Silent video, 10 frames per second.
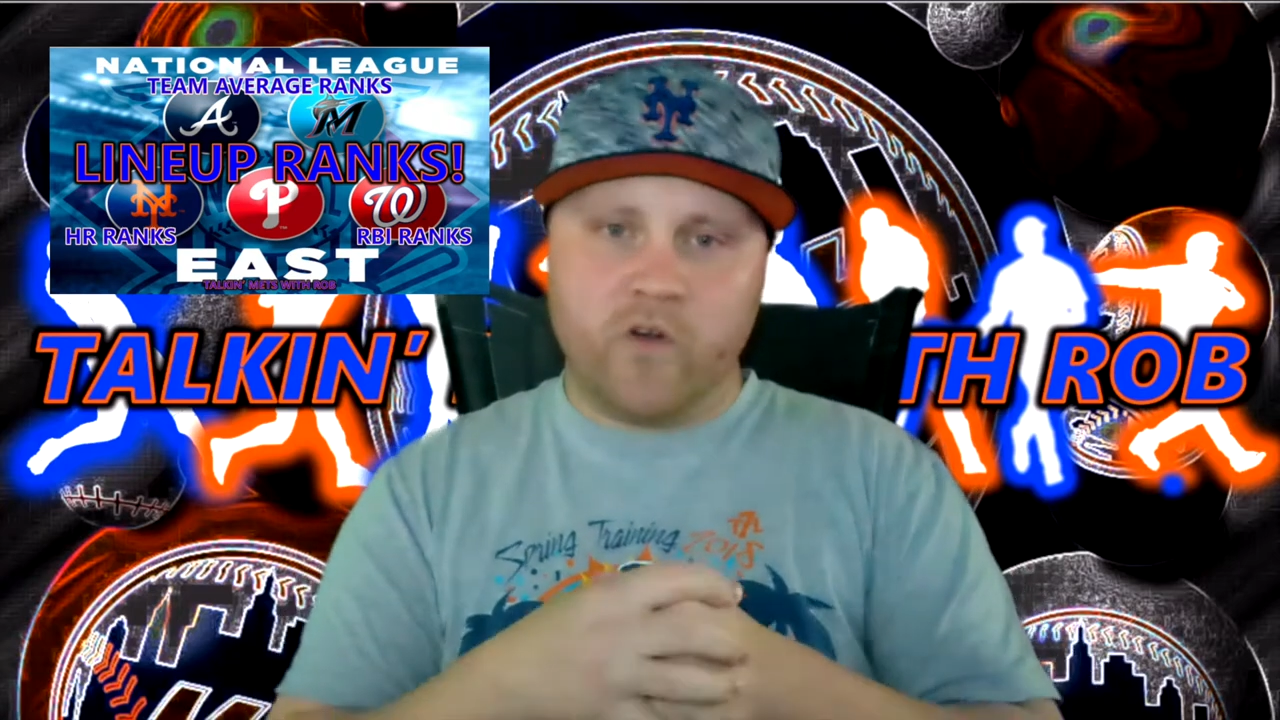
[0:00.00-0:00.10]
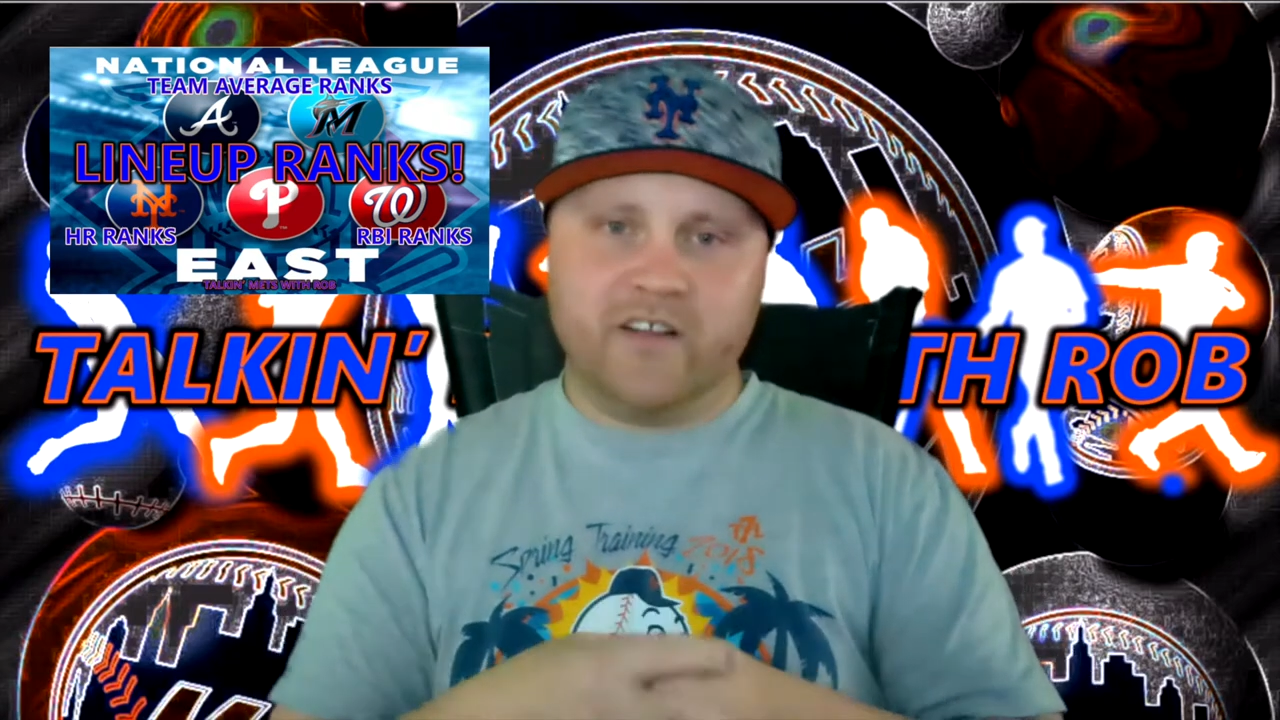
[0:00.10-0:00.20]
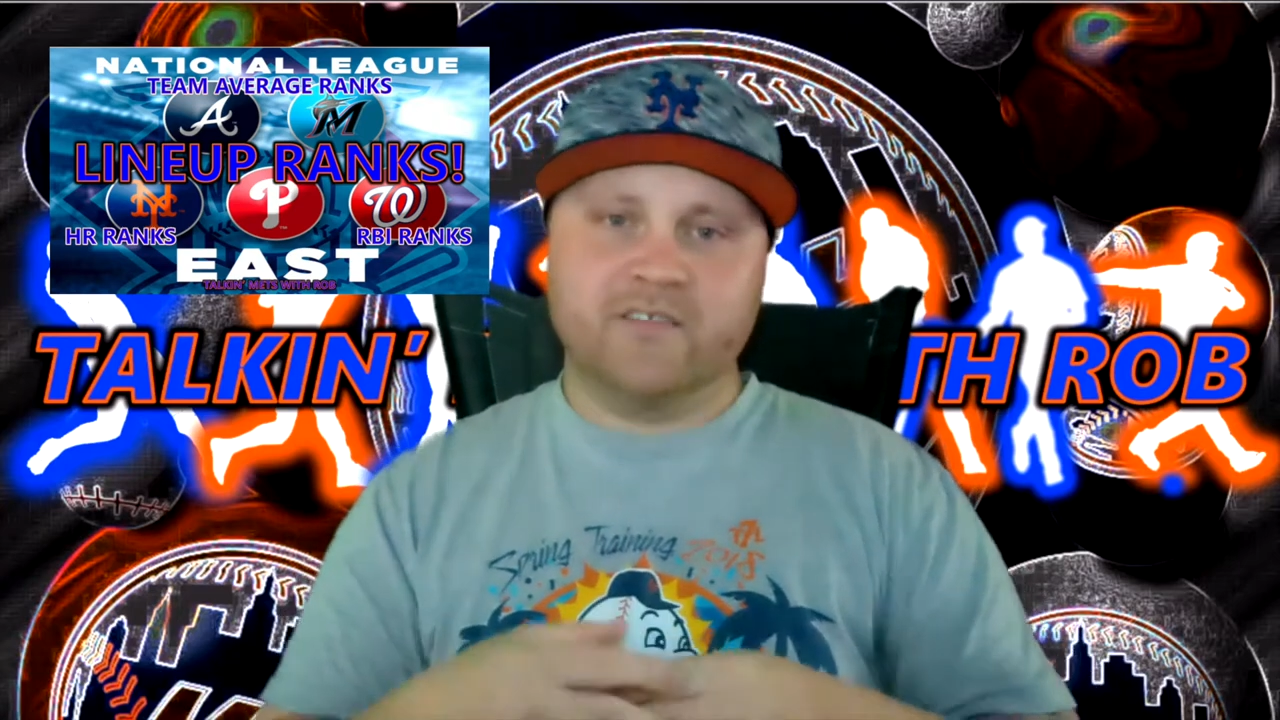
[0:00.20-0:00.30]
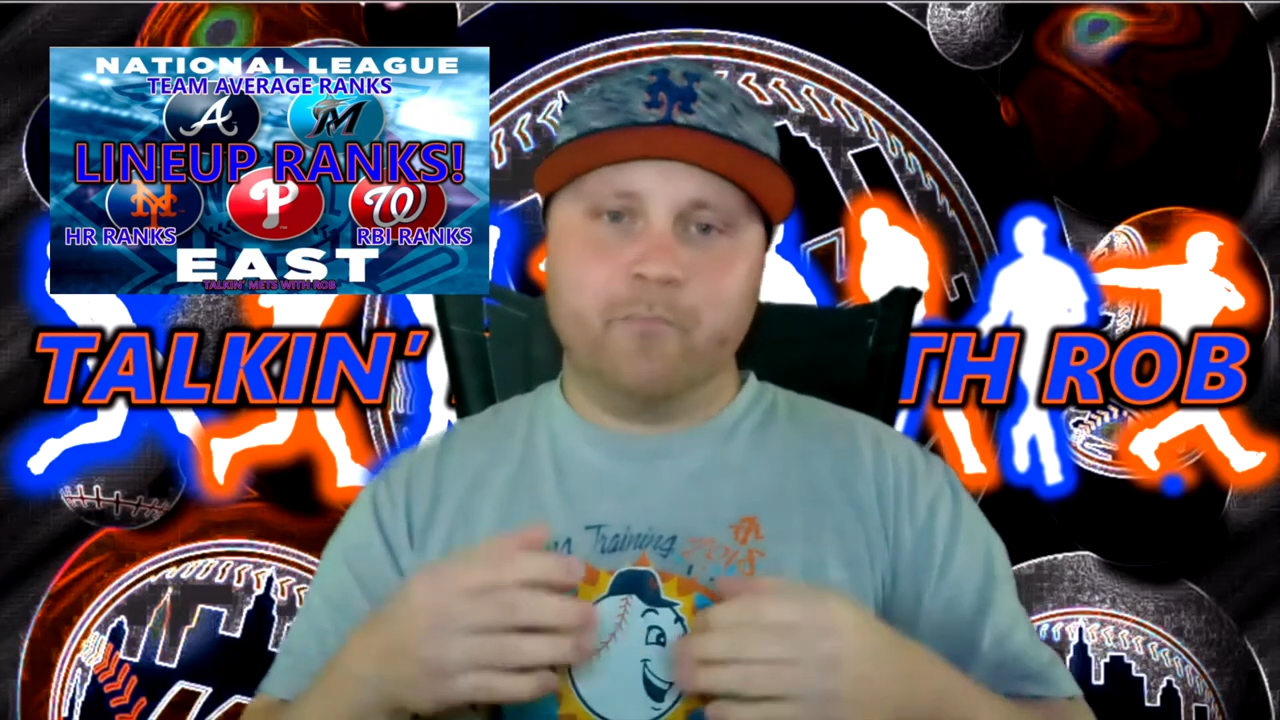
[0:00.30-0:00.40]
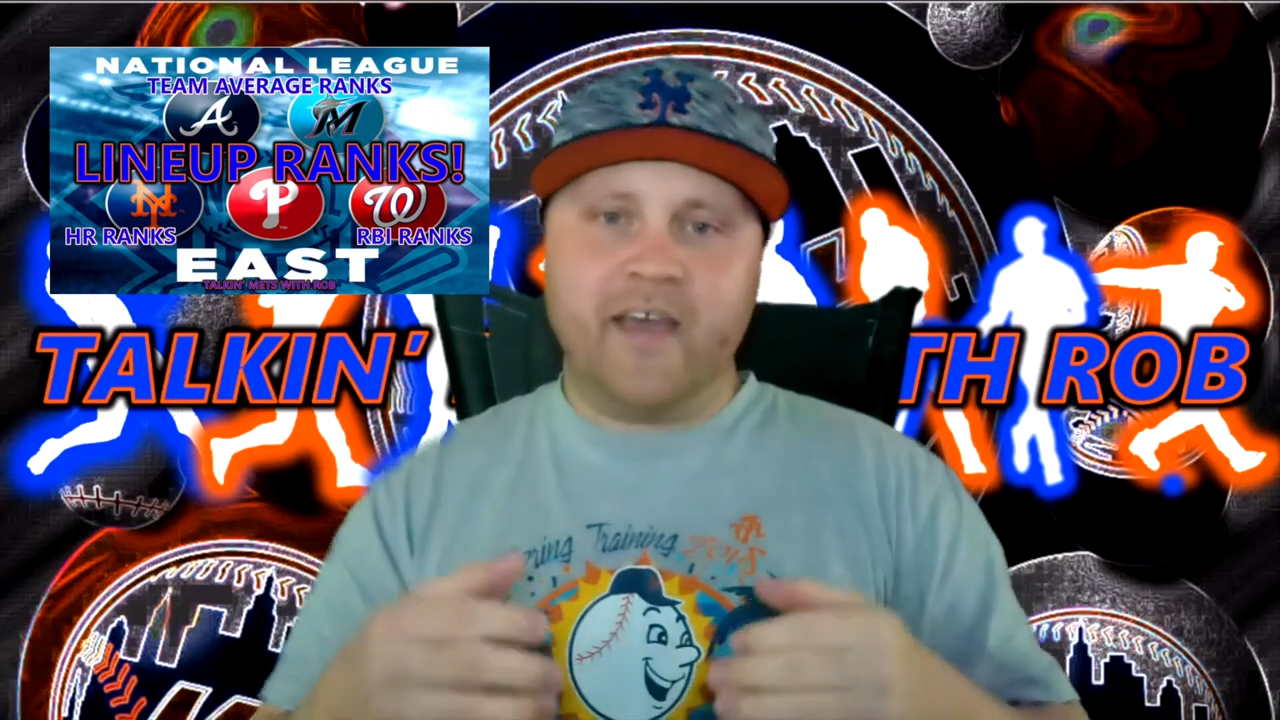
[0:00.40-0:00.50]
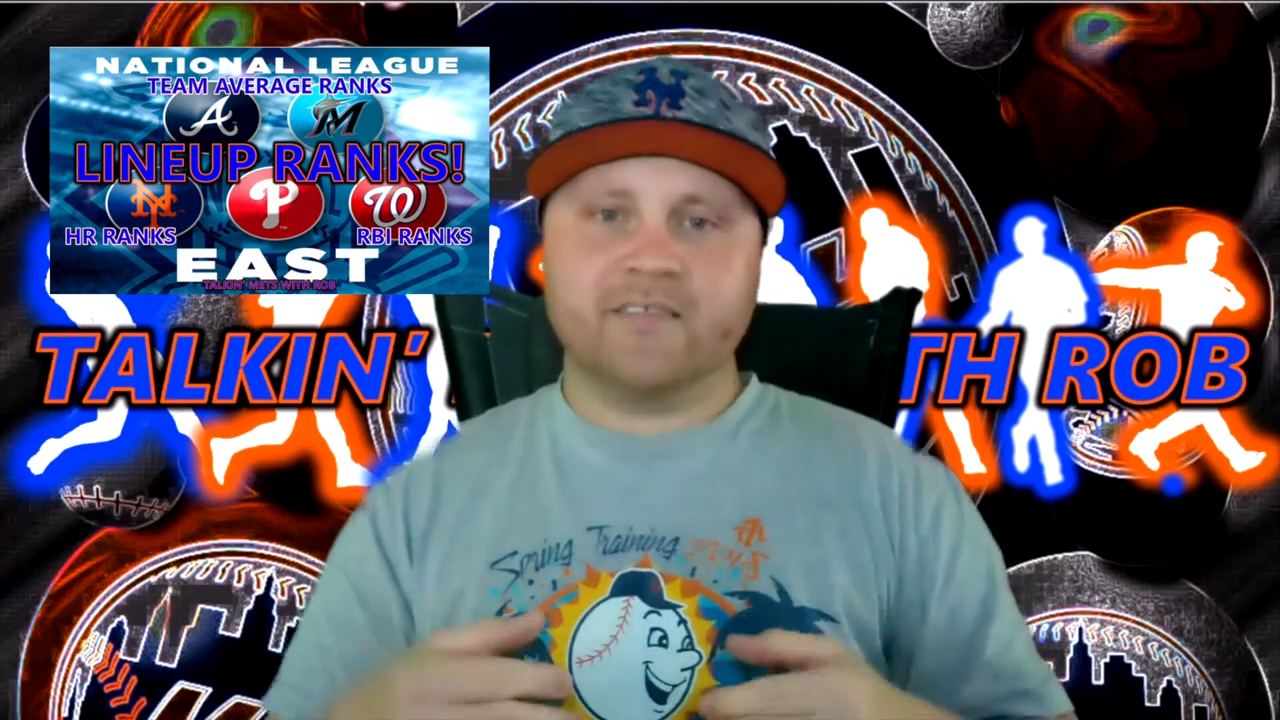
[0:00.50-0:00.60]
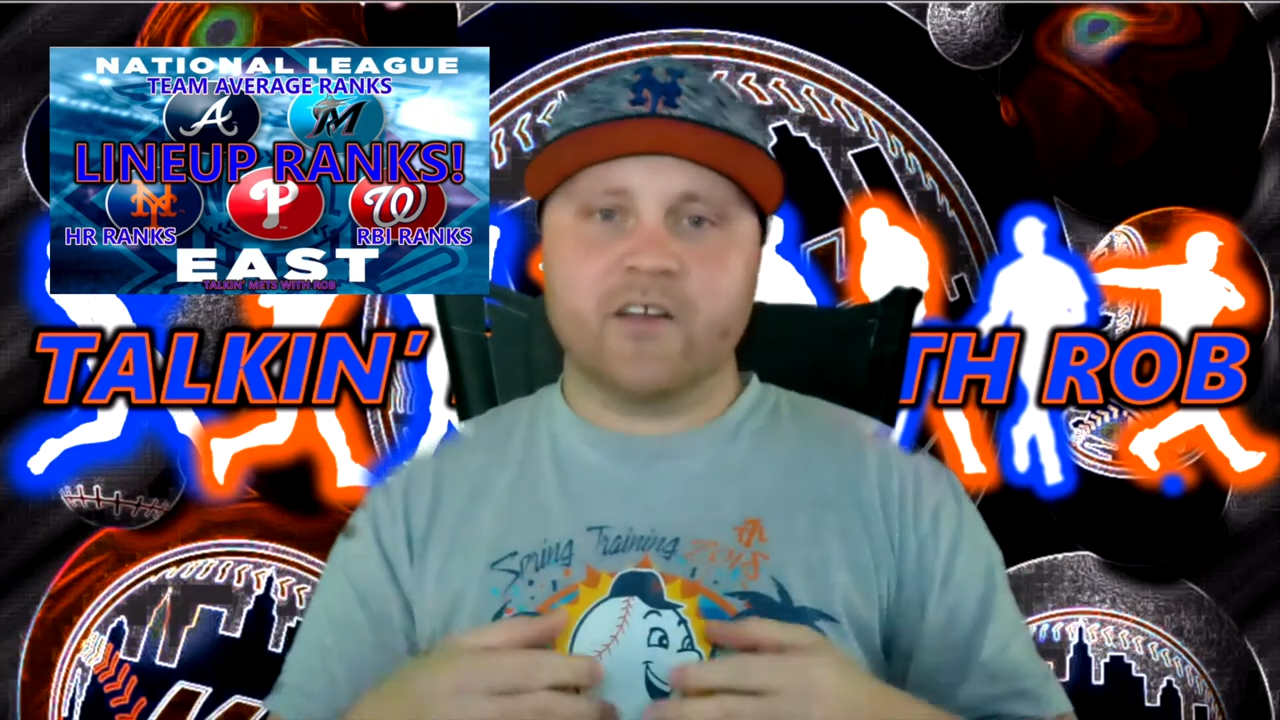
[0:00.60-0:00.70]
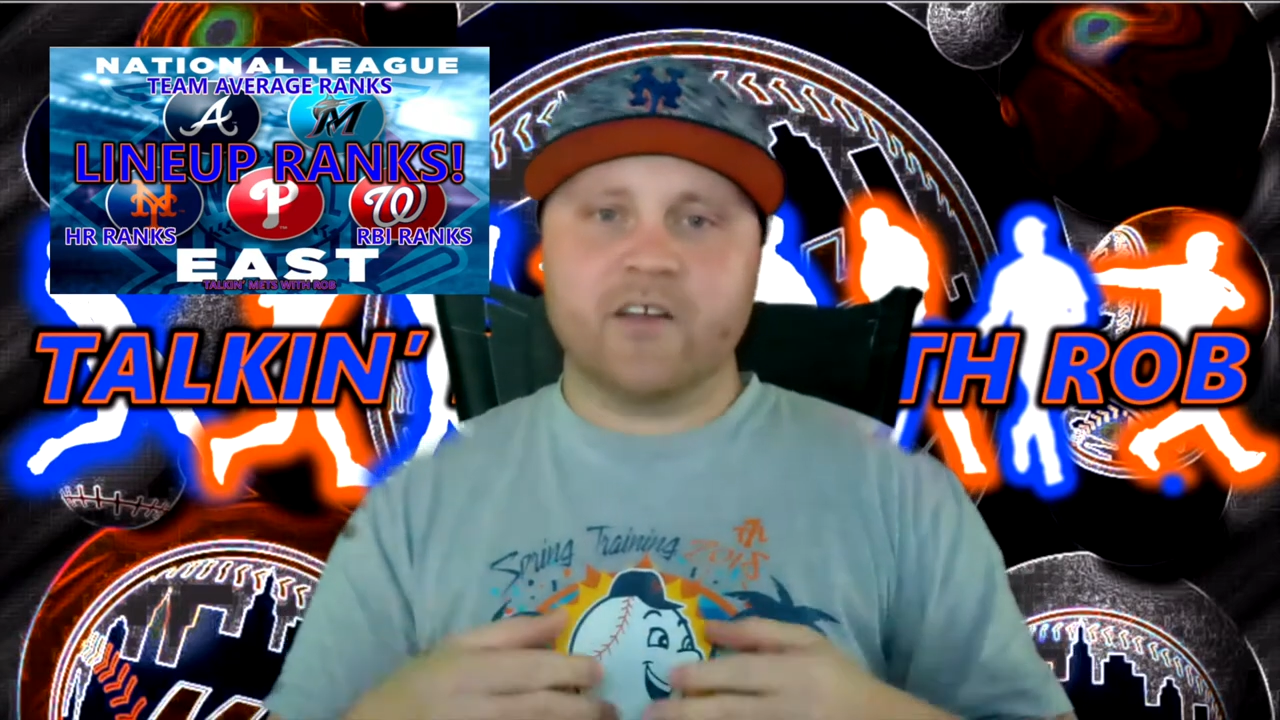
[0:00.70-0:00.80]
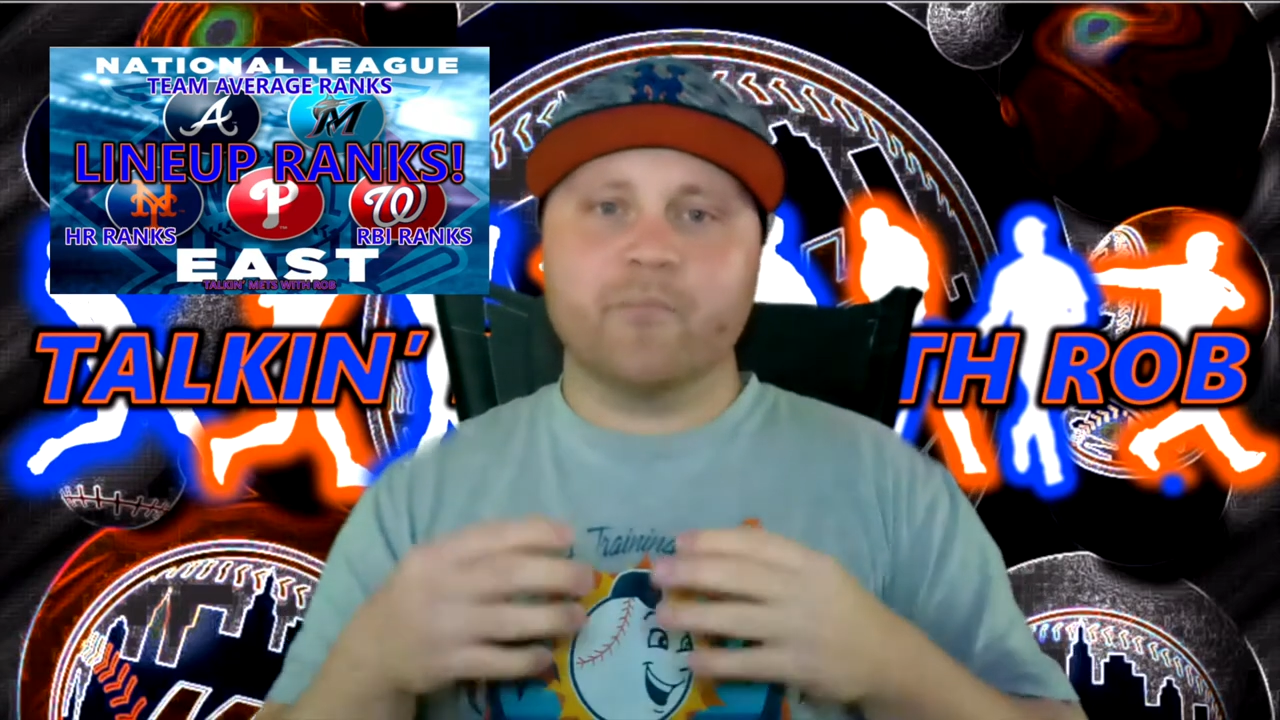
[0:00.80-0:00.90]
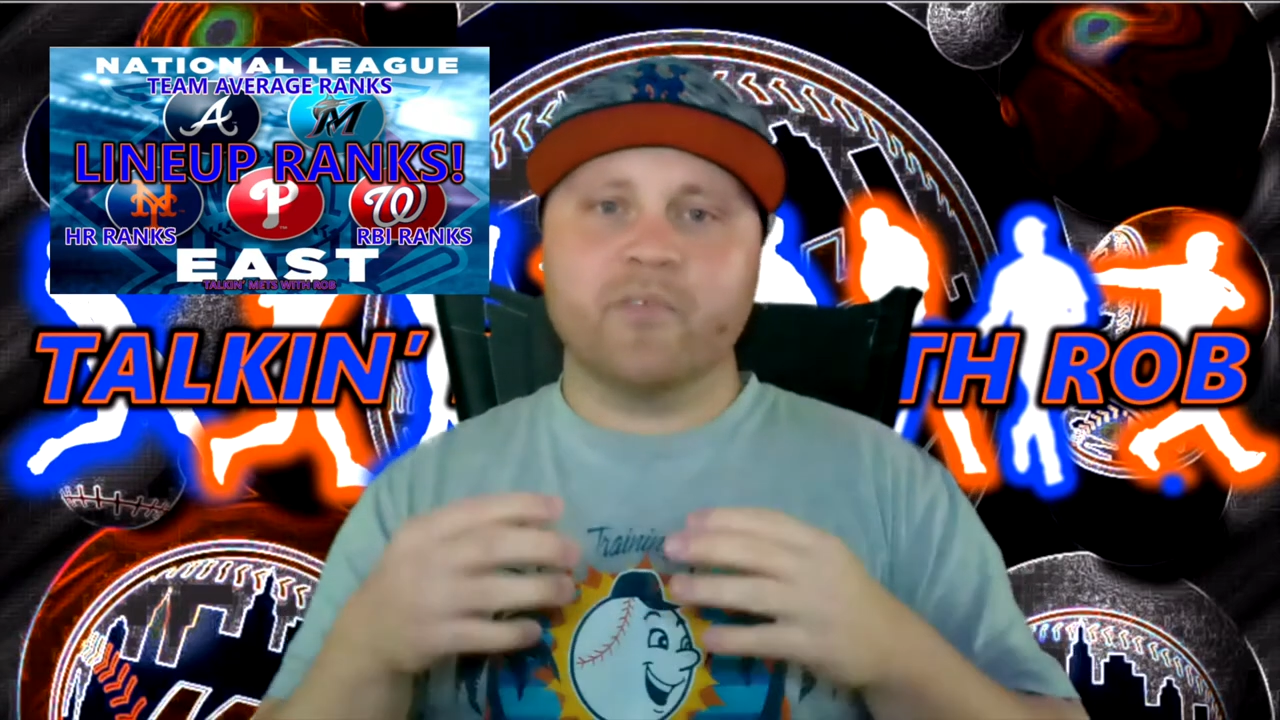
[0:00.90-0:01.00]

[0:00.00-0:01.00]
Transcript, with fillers: runs based on